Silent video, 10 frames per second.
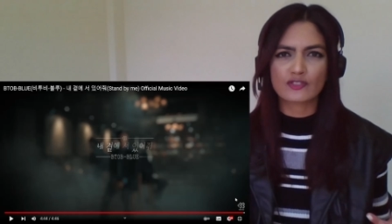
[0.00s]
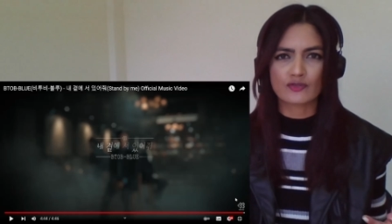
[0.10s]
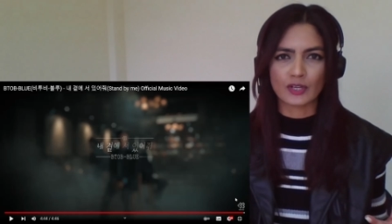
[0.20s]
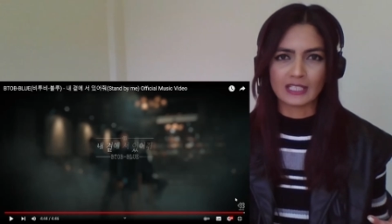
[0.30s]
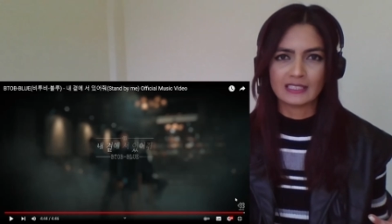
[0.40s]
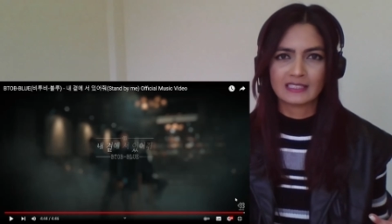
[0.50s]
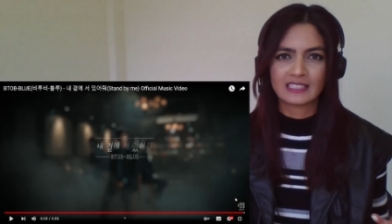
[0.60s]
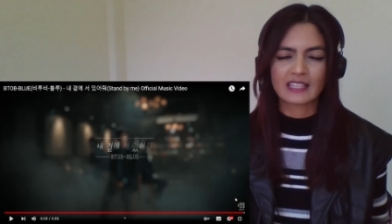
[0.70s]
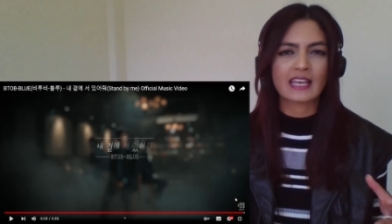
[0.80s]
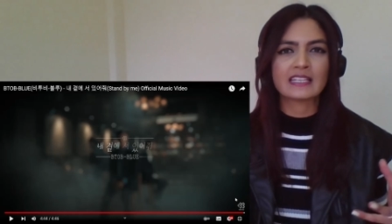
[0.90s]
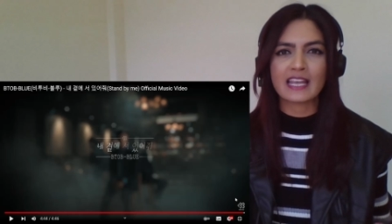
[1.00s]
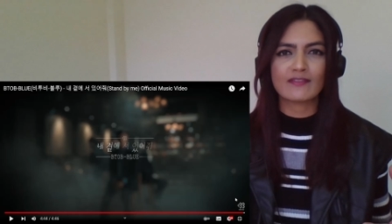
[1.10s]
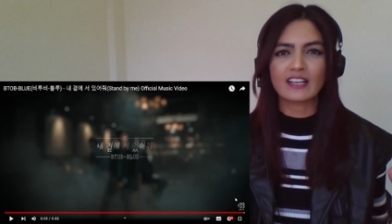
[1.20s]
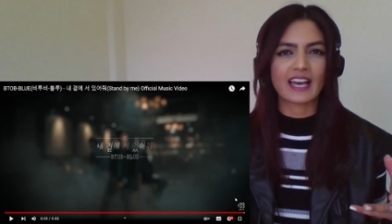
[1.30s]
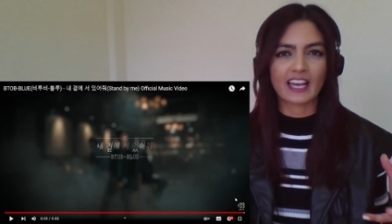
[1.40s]
it's extra.
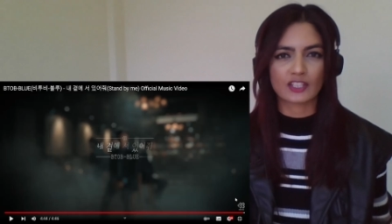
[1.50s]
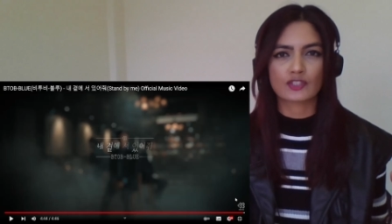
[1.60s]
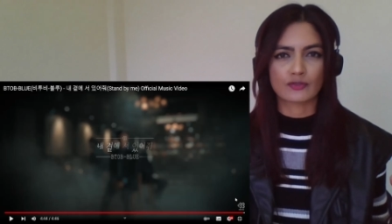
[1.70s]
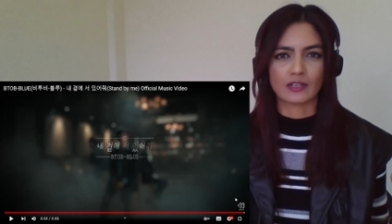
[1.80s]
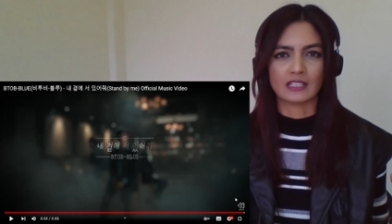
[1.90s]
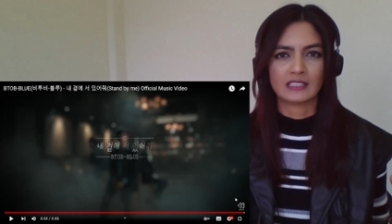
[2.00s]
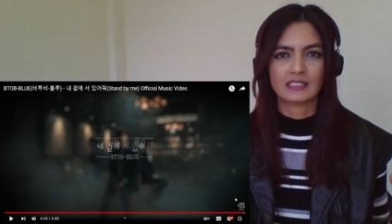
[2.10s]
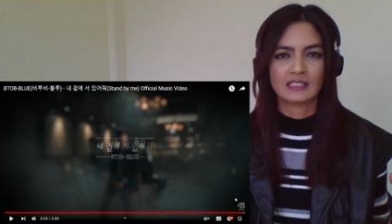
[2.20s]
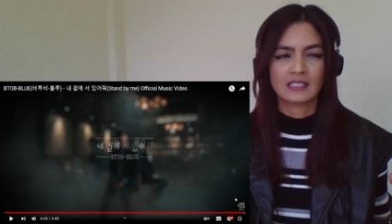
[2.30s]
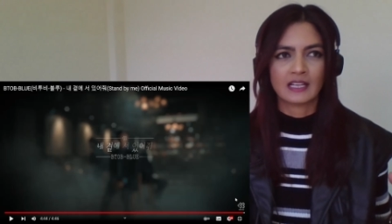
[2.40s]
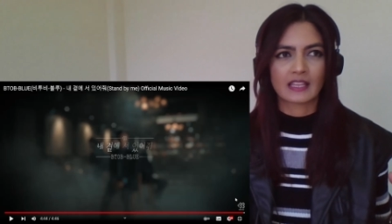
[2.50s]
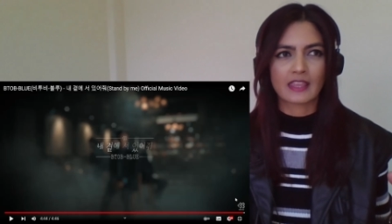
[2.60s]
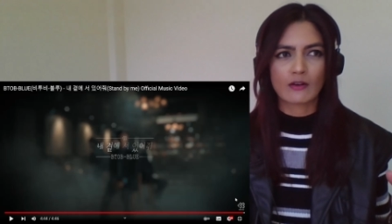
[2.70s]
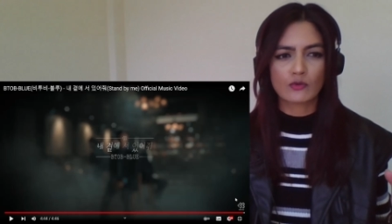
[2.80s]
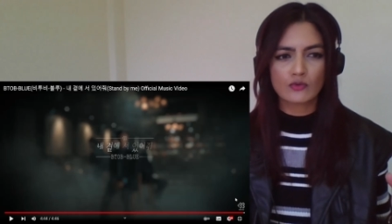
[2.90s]
They're never extra.
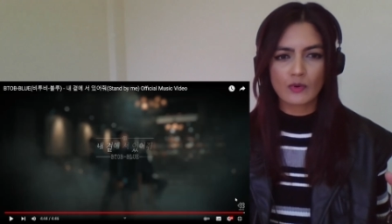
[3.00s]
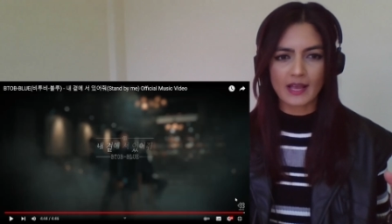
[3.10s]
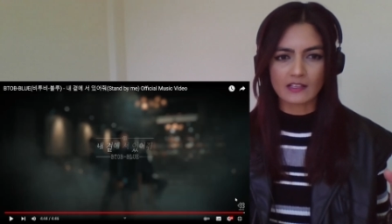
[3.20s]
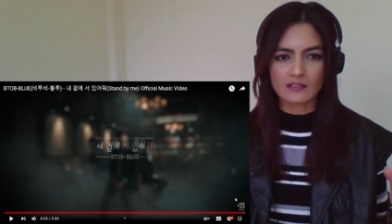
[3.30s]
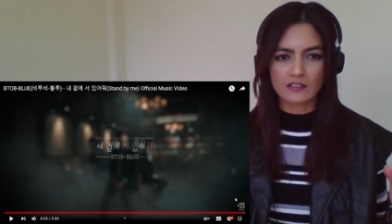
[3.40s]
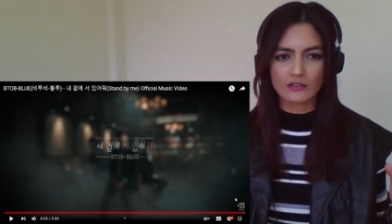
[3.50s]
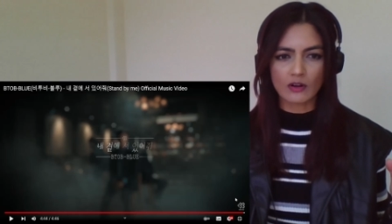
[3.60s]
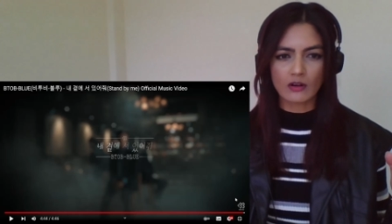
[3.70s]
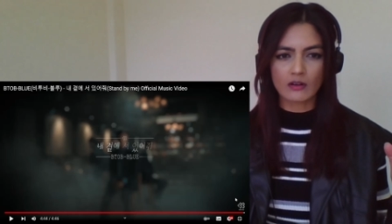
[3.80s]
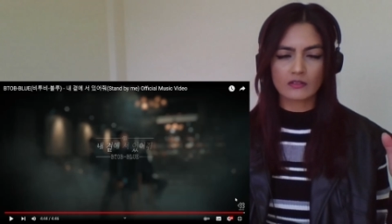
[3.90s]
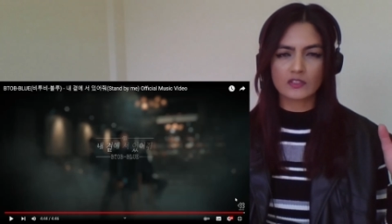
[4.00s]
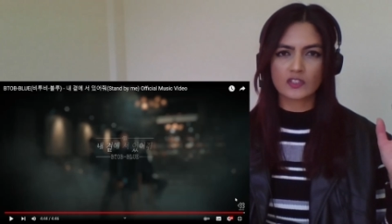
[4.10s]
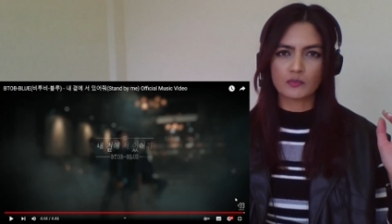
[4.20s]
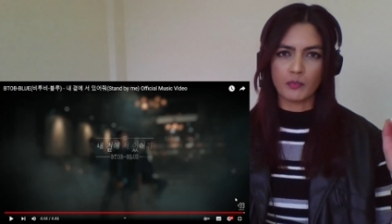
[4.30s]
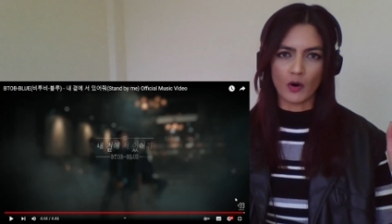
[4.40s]
They're always
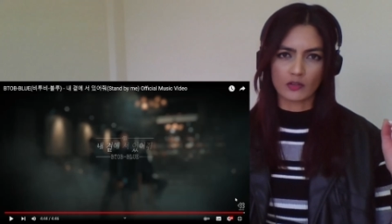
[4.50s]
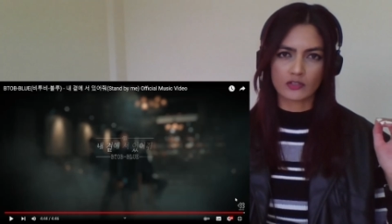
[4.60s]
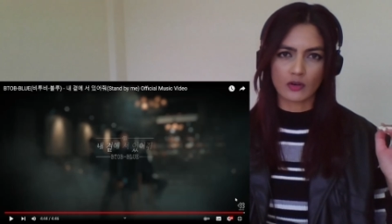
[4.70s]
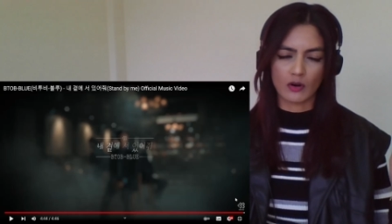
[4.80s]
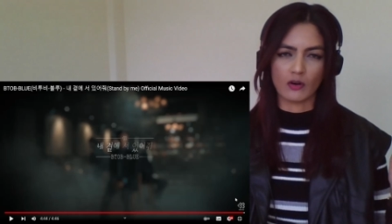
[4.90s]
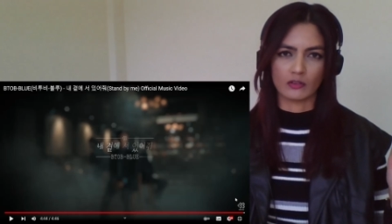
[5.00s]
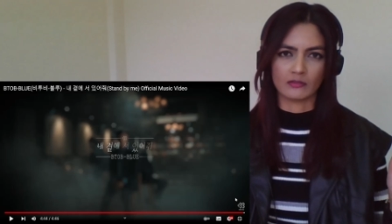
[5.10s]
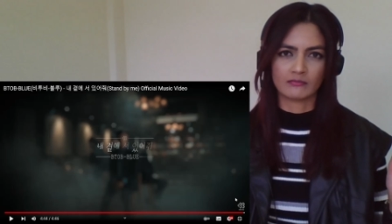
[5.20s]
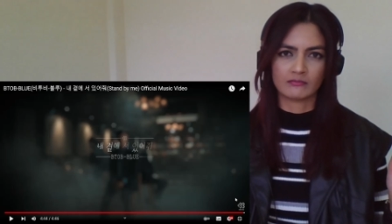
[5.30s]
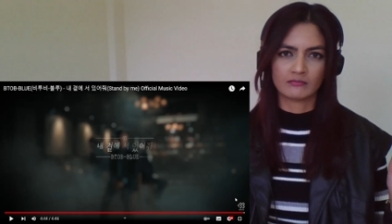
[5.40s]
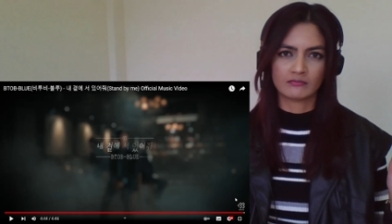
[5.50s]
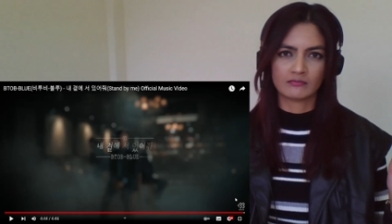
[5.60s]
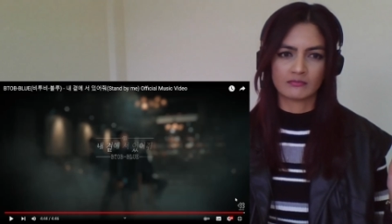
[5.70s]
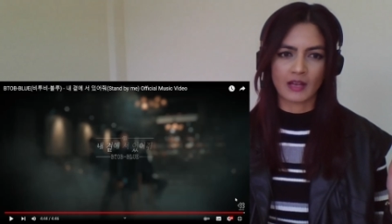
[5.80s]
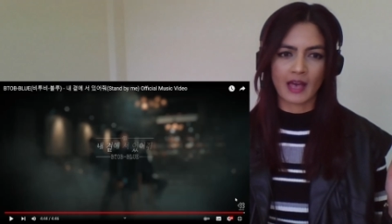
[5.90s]
spot on.
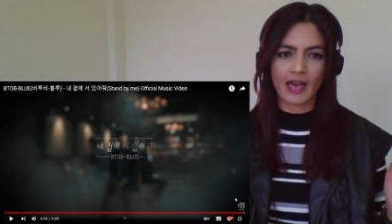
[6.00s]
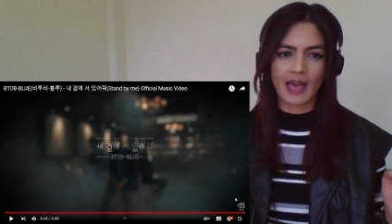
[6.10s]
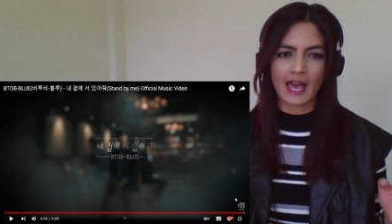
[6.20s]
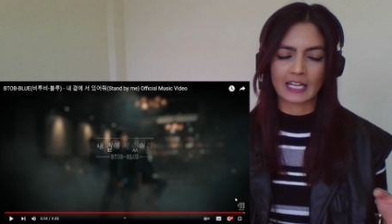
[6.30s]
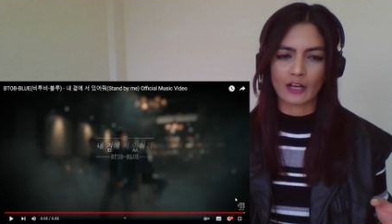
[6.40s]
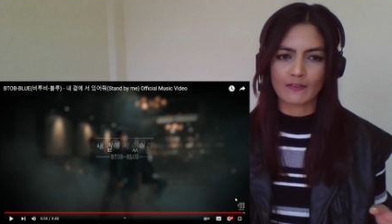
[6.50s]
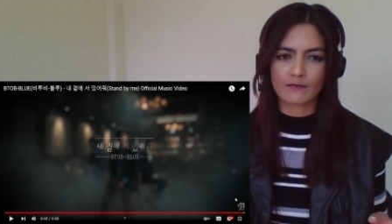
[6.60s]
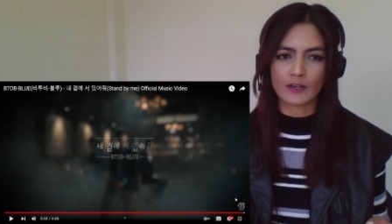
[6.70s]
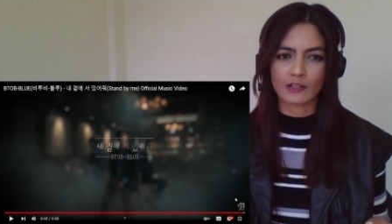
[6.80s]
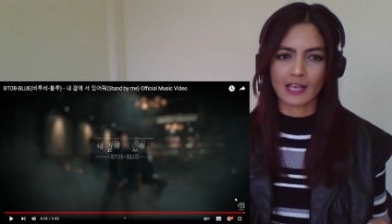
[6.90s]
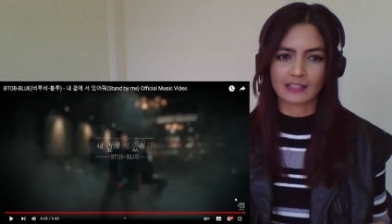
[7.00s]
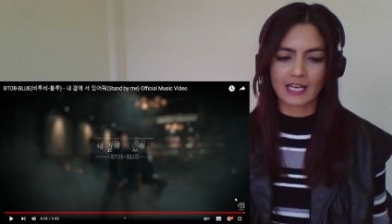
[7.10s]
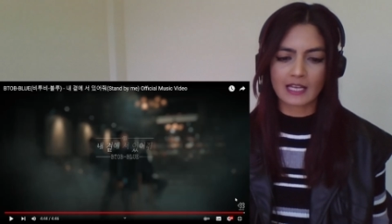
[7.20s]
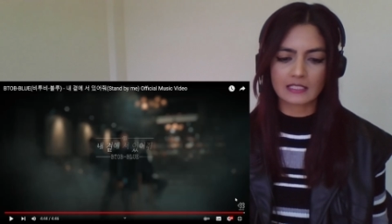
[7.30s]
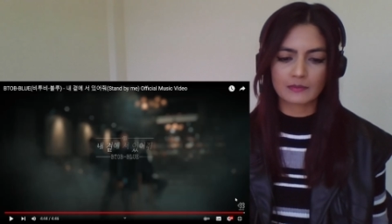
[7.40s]
And I
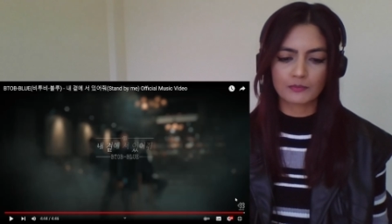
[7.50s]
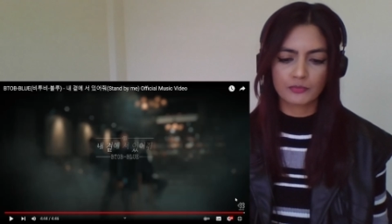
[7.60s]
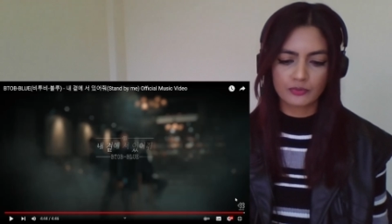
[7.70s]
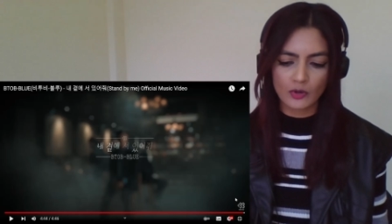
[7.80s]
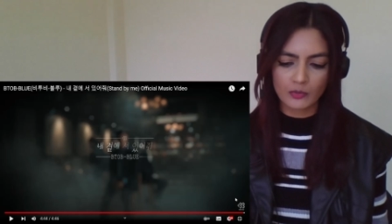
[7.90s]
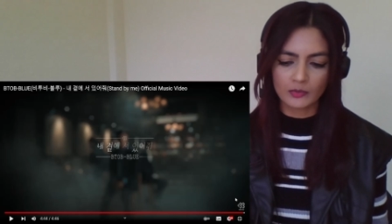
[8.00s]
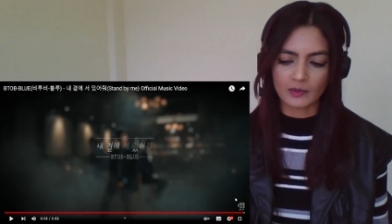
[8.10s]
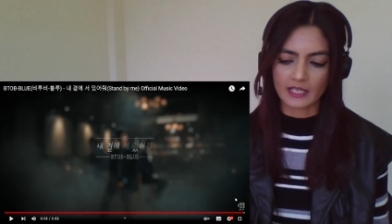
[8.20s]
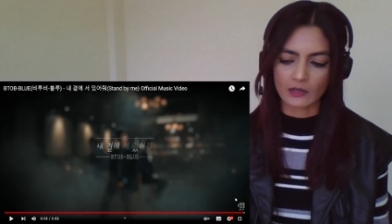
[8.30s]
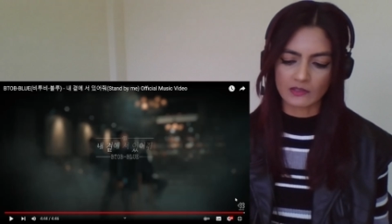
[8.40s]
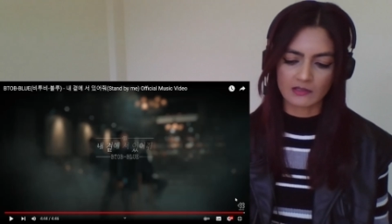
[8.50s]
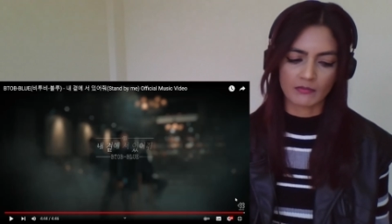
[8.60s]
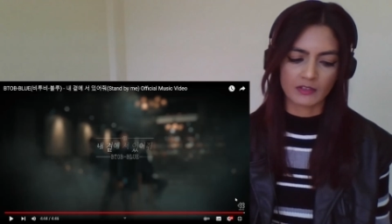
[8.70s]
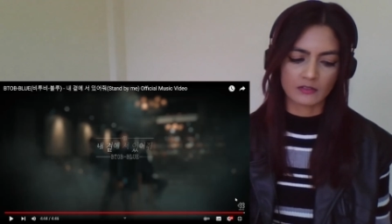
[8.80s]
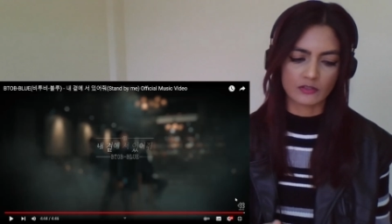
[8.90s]
feel like that's probably
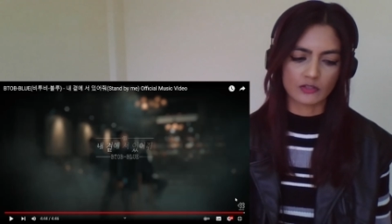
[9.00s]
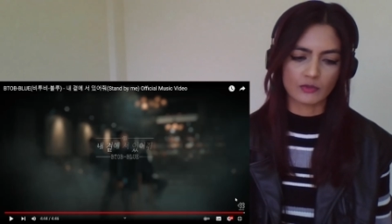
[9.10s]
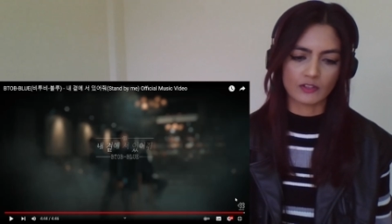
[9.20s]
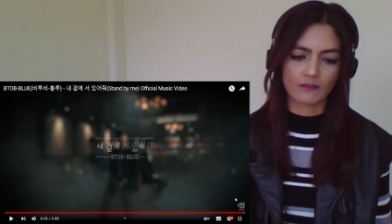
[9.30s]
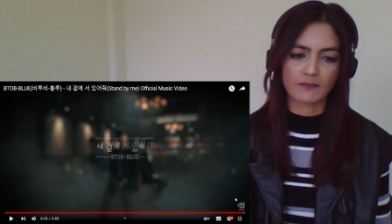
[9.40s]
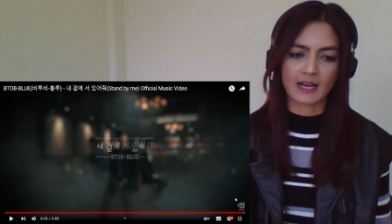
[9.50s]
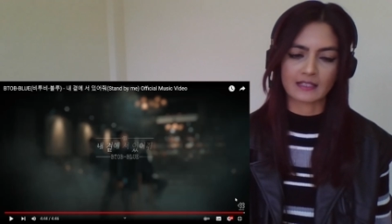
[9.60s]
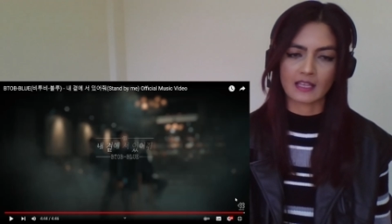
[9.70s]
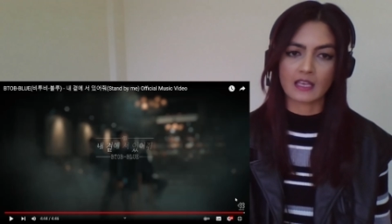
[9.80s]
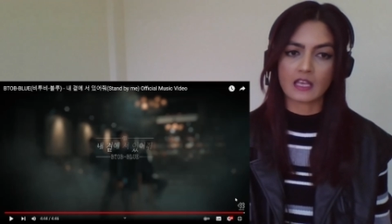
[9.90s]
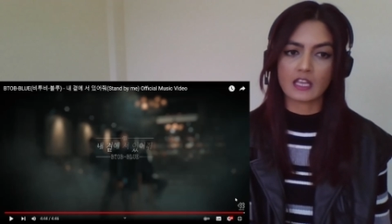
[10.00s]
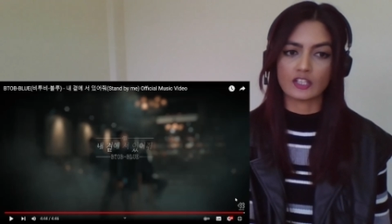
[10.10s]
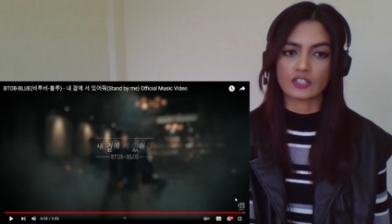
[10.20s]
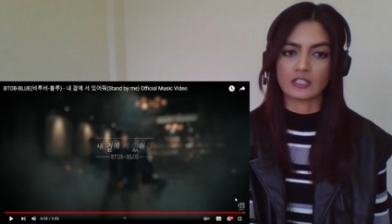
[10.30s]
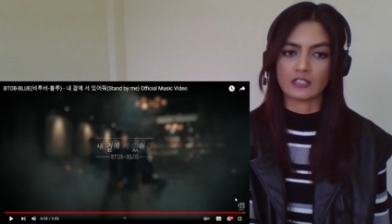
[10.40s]
got something to do with the fact
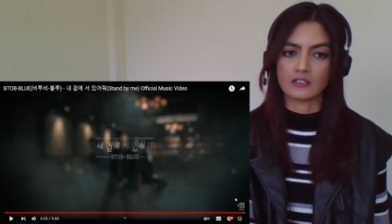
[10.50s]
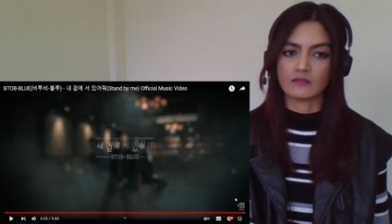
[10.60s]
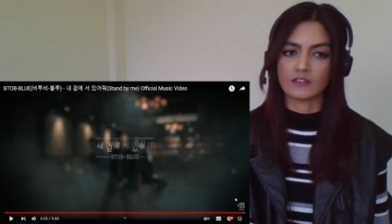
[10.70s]
that each